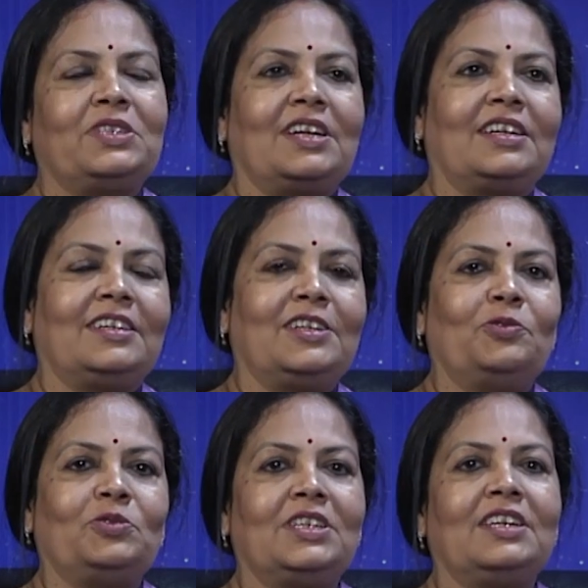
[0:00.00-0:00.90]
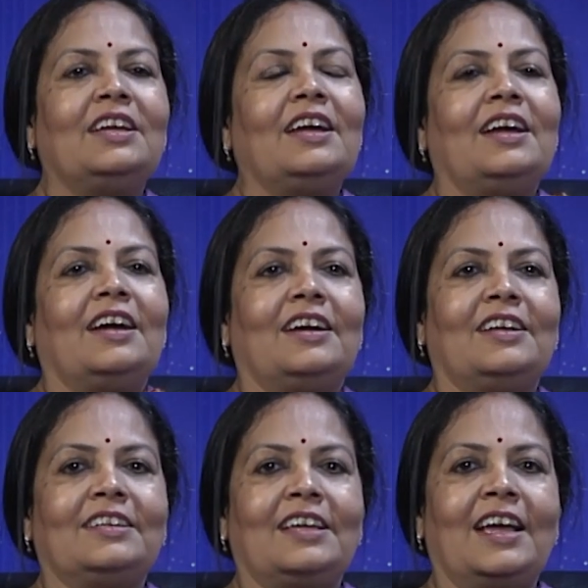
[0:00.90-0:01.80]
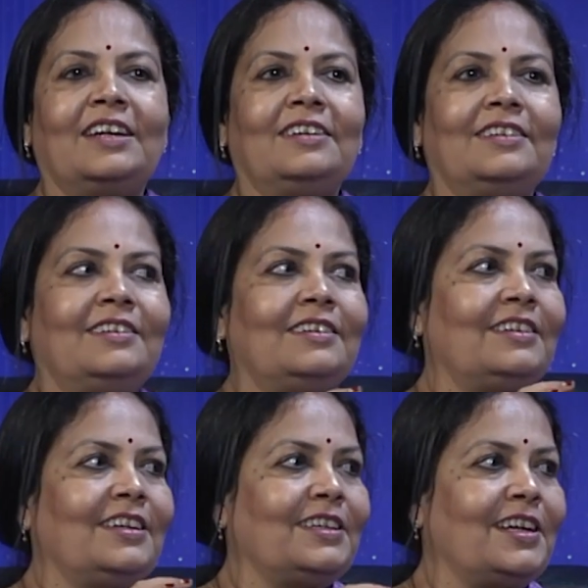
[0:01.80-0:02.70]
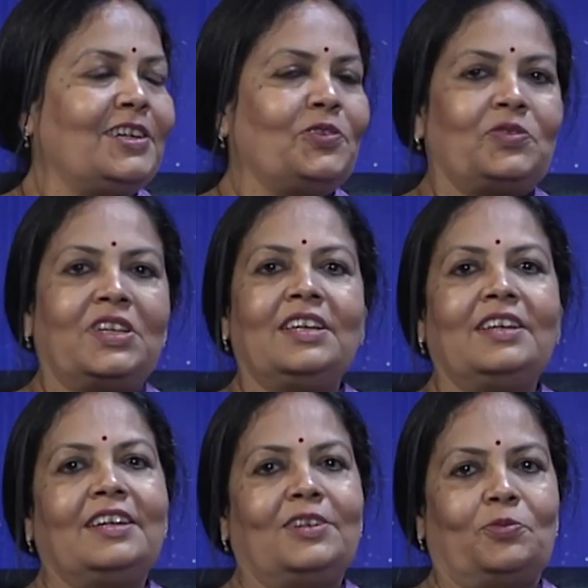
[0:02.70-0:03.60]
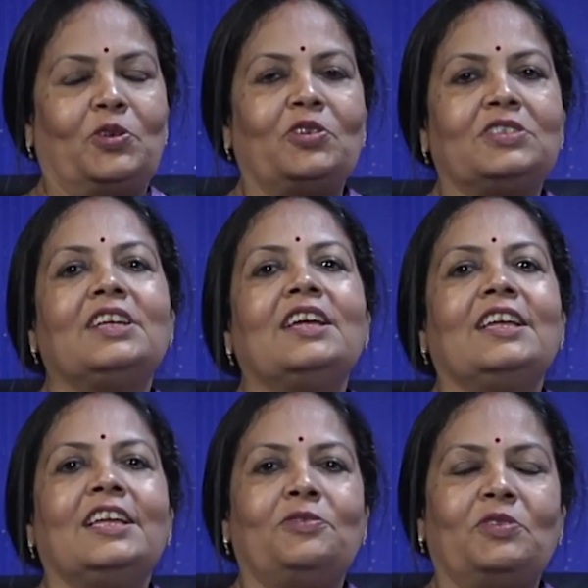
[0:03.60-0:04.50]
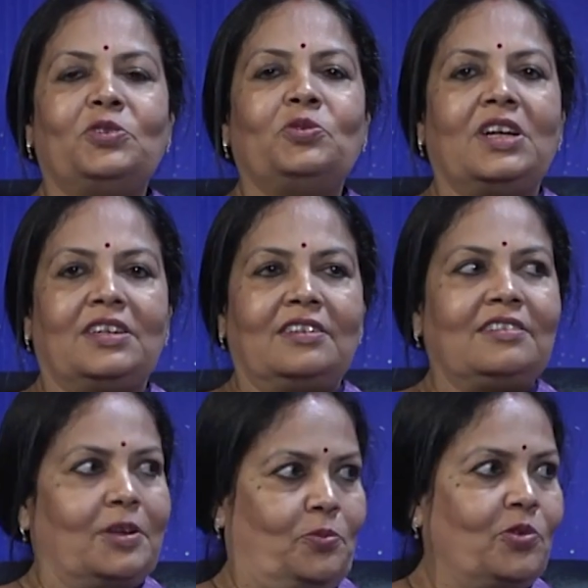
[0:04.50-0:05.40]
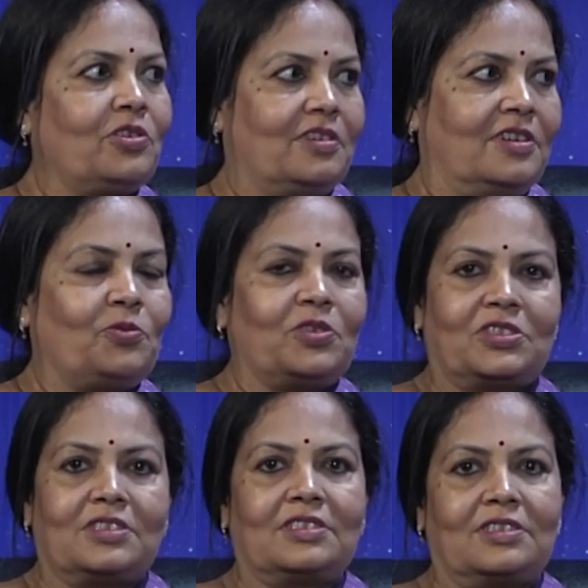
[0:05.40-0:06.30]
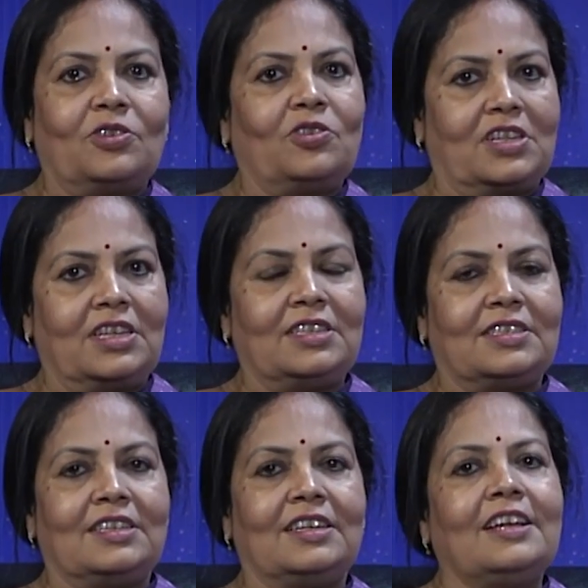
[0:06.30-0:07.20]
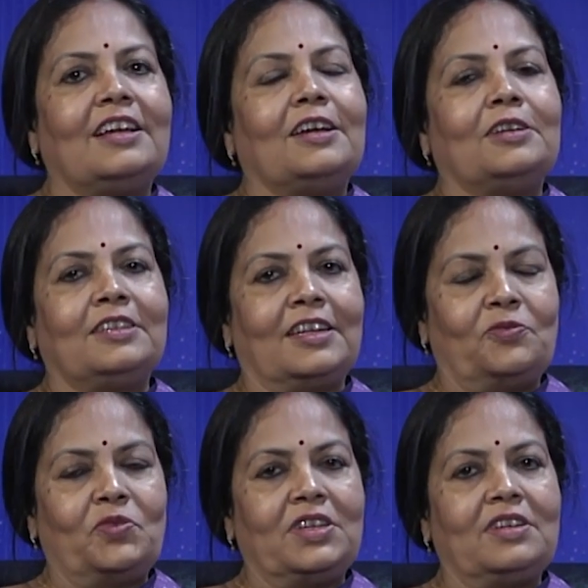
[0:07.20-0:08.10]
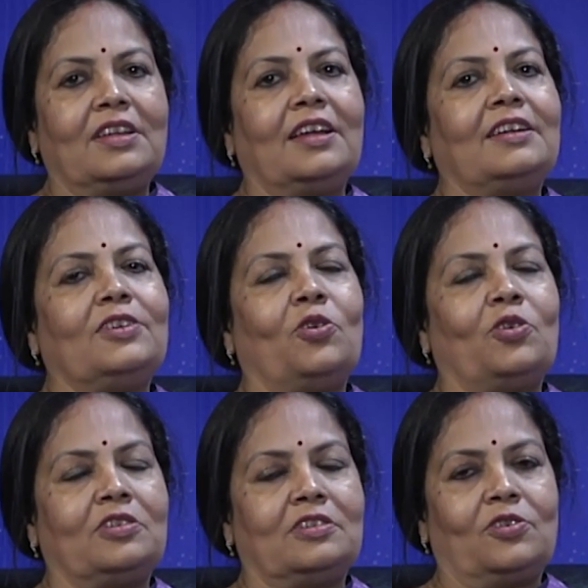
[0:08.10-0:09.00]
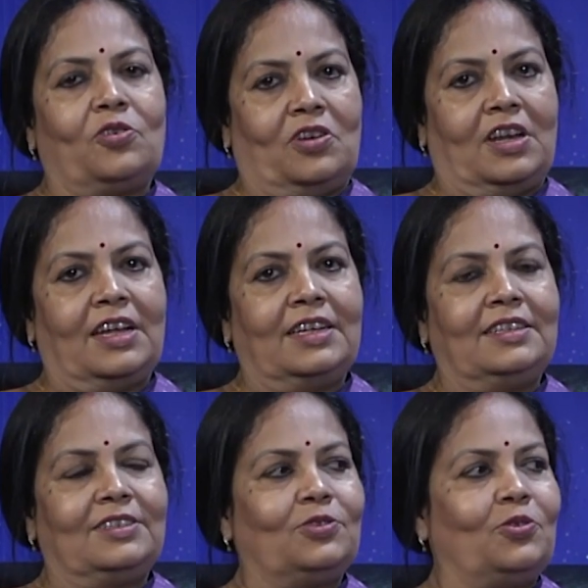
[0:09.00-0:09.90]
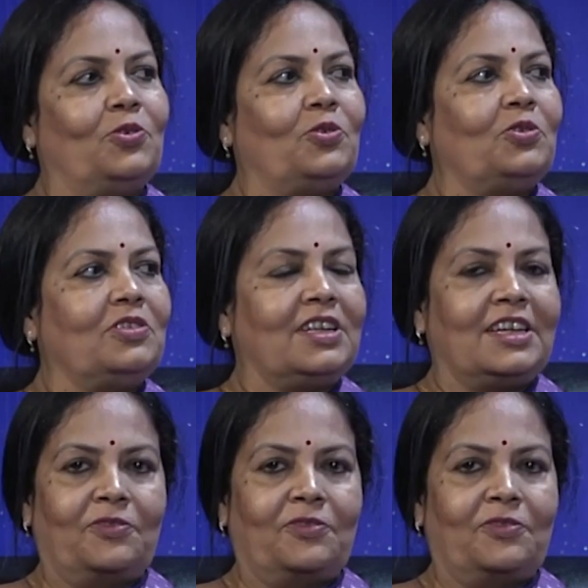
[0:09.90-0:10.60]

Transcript: started using hanger and kind of thing, and because even to get a tripod it was not easy. Then we had ordered online, so then